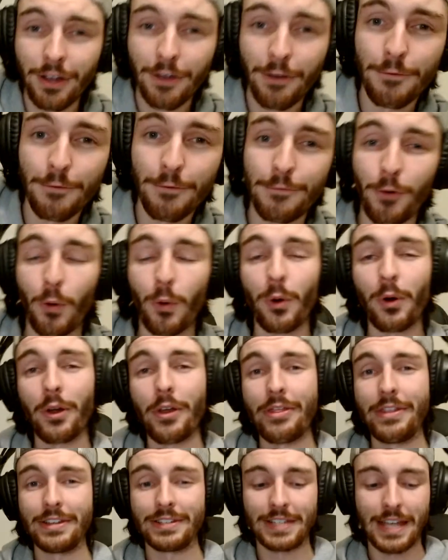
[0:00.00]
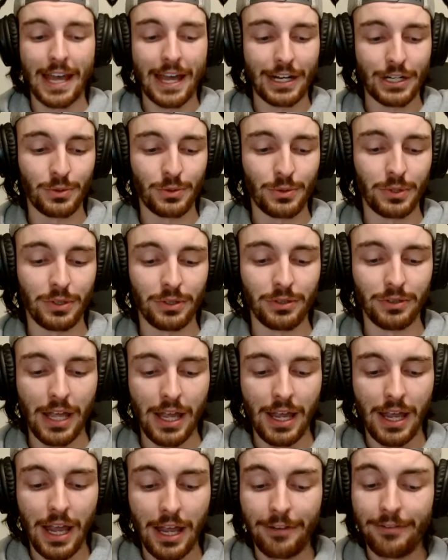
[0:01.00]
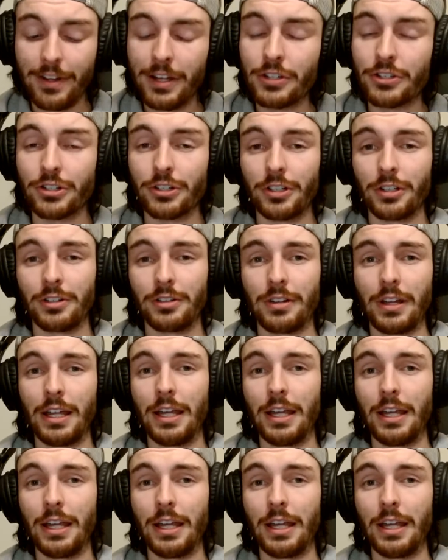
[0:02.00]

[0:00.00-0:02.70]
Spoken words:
for this actual adventure